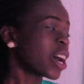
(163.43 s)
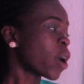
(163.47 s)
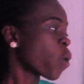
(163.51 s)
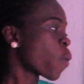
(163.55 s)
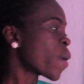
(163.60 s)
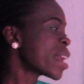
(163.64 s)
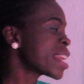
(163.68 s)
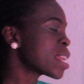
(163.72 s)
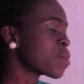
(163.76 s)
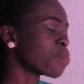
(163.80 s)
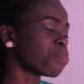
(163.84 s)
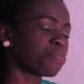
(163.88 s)

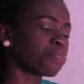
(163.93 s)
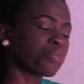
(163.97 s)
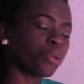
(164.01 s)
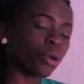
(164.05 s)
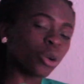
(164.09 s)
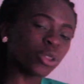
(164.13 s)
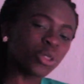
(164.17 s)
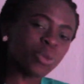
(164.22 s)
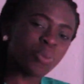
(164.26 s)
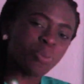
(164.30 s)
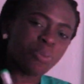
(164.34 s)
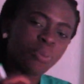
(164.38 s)
when the
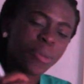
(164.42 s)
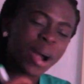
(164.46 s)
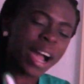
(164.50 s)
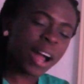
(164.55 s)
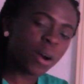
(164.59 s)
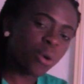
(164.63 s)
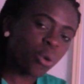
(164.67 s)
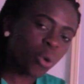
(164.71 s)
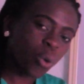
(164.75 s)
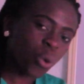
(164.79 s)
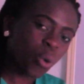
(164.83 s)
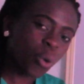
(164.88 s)
bone
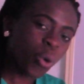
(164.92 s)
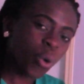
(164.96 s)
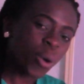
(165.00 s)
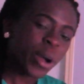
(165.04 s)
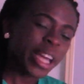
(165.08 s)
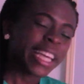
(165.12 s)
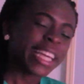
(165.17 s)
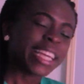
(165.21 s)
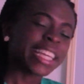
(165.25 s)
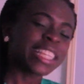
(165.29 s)
marrow